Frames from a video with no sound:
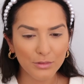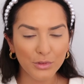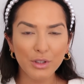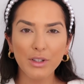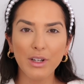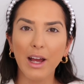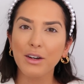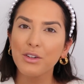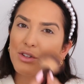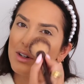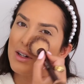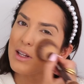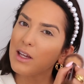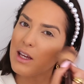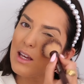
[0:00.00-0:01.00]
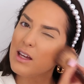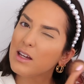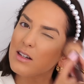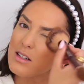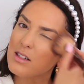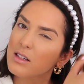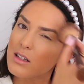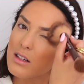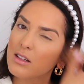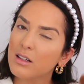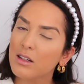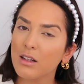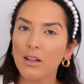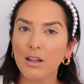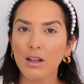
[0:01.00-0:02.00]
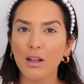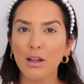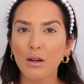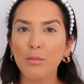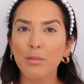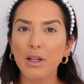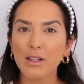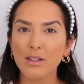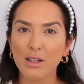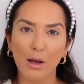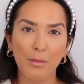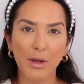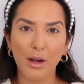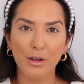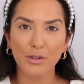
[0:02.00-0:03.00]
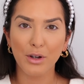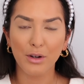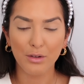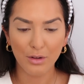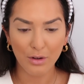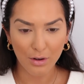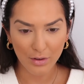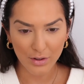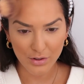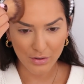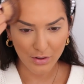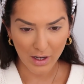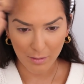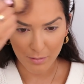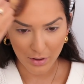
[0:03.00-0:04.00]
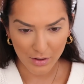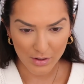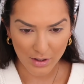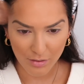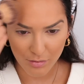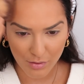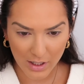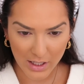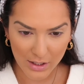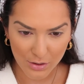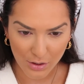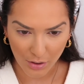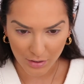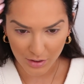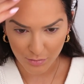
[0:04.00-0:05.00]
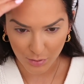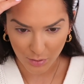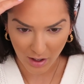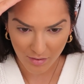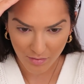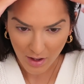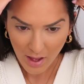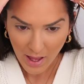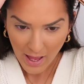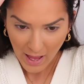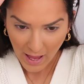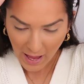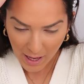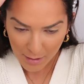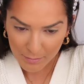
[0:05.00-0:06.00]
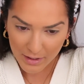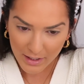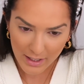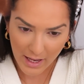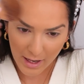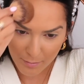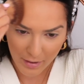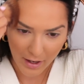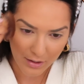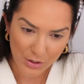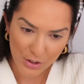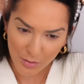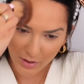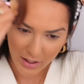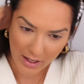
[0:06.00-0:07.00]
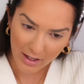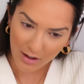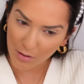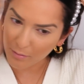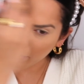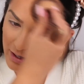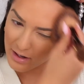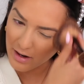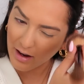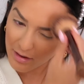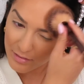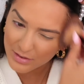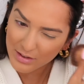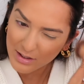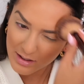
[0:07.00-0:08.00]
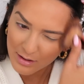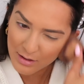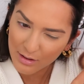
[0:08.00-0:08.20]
would naturally hit. Please tell me I don't look orange on camera, because I really don't in real life. Anne Boleyn headband, you are getting on my nerves.